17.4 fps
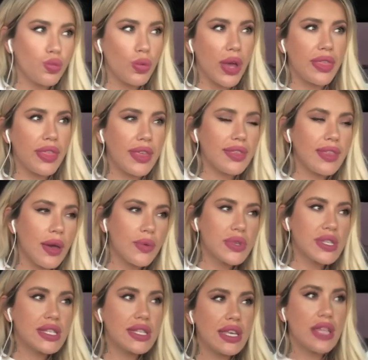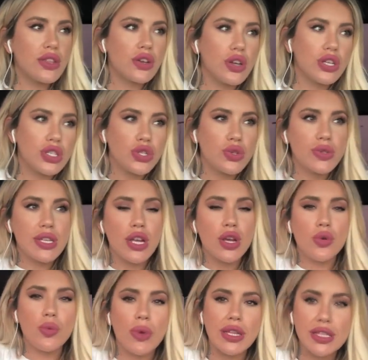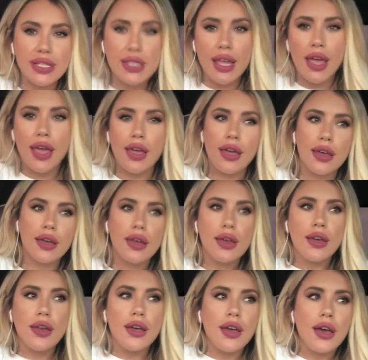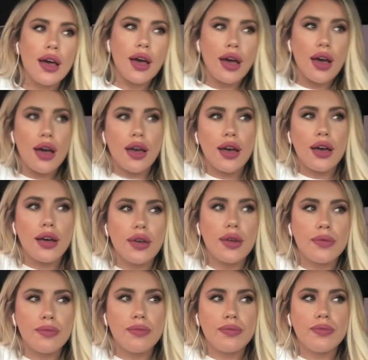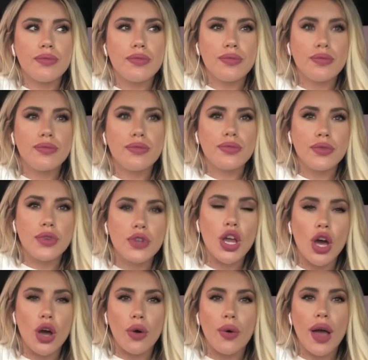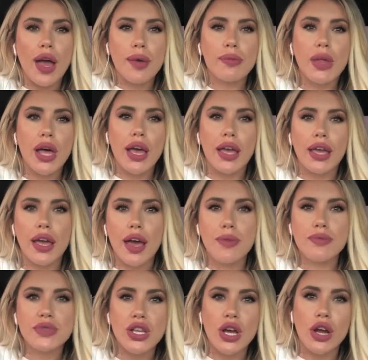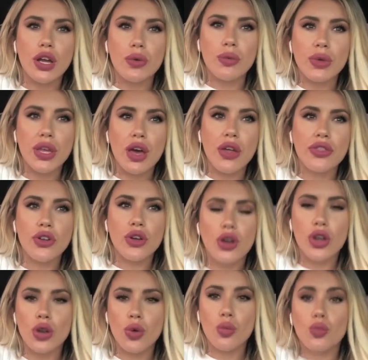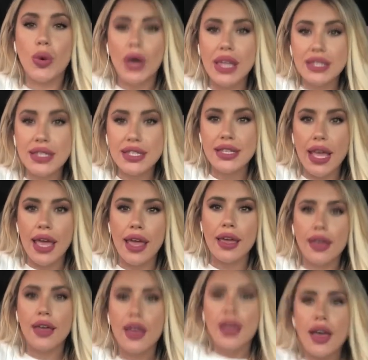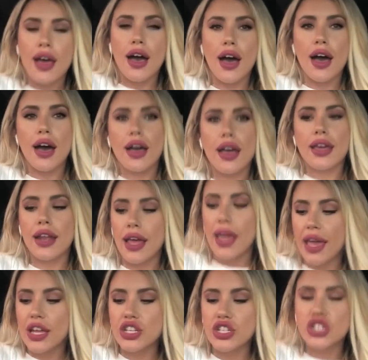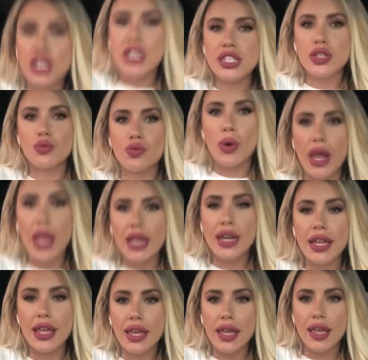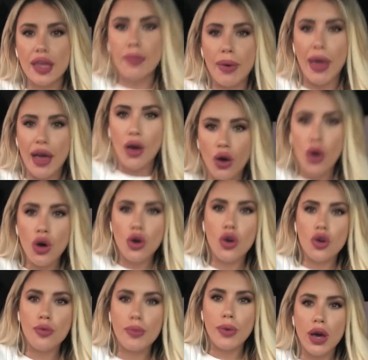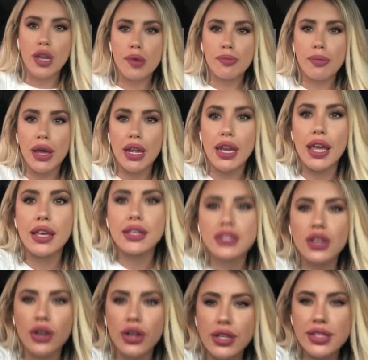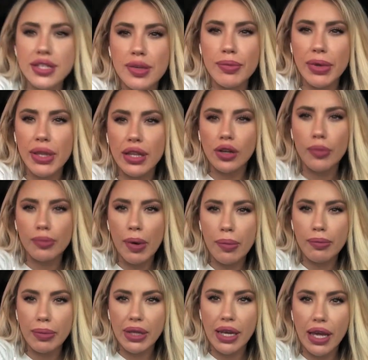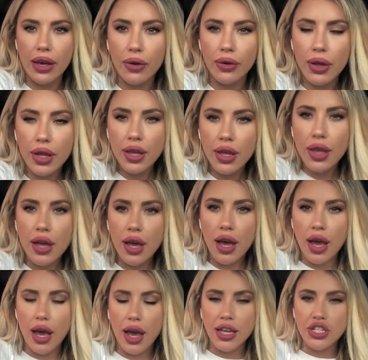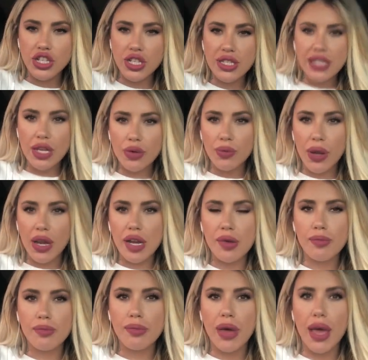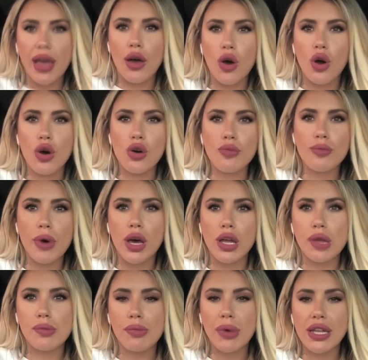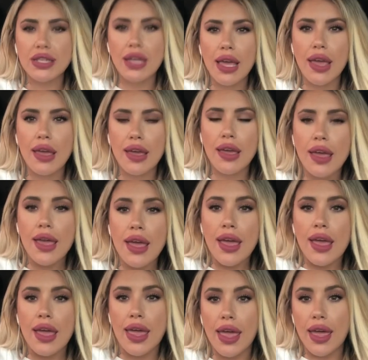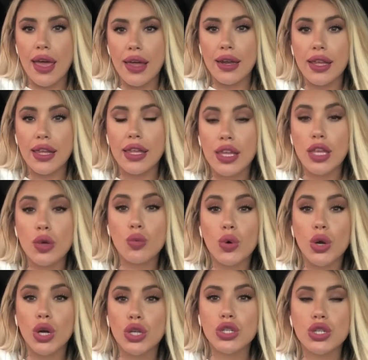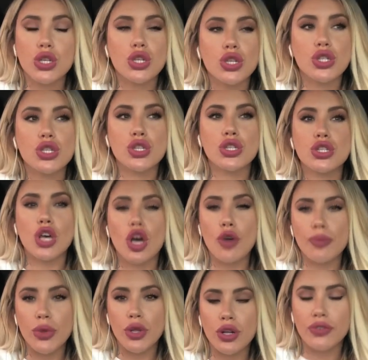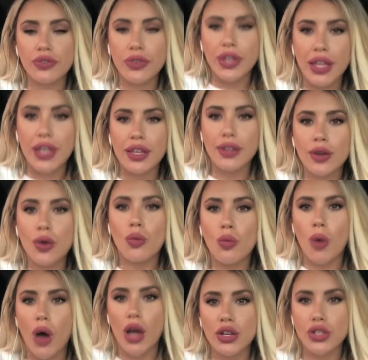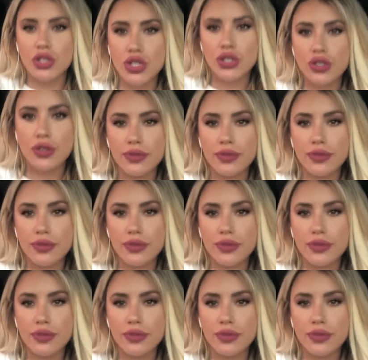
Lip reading: I think that was either a Tuesday or Wednesday. No, I'm lying. I'm sorry. We got there on a Wednesday, and I had just ran him at home on a Monday. Sorry, it's going to be a little bumpy now. I just had ran him at home on a Monday, and he worked so beautifully. Watch.